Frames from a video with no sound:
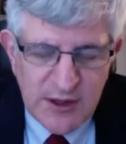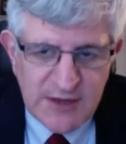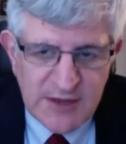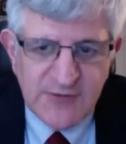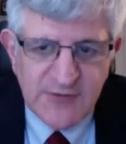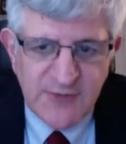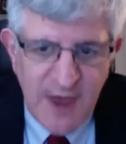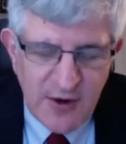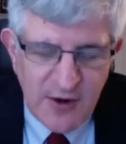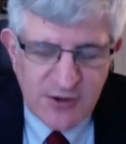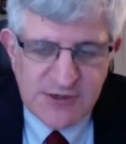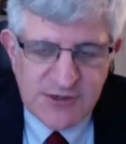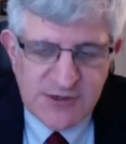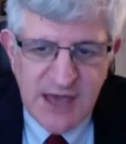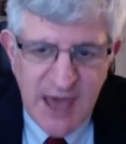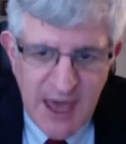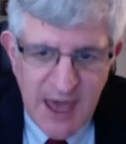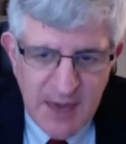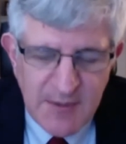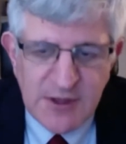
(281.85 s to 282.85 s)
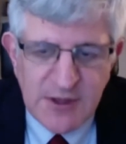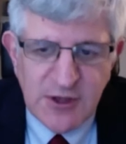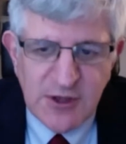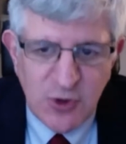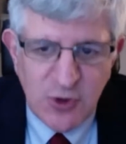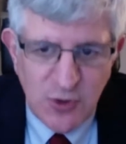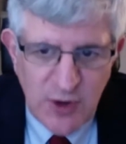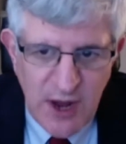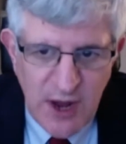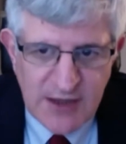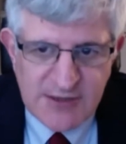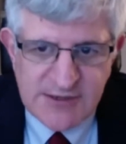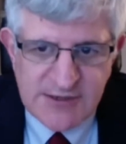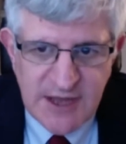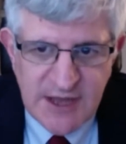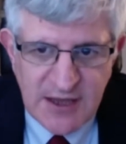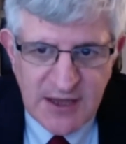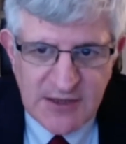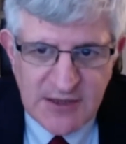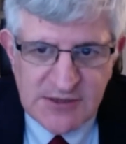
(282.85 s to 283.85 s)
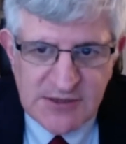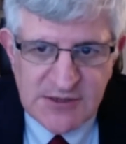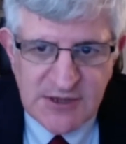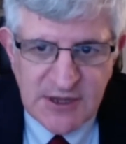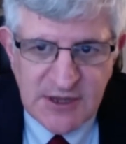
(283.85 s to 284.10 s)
this virus came into the United States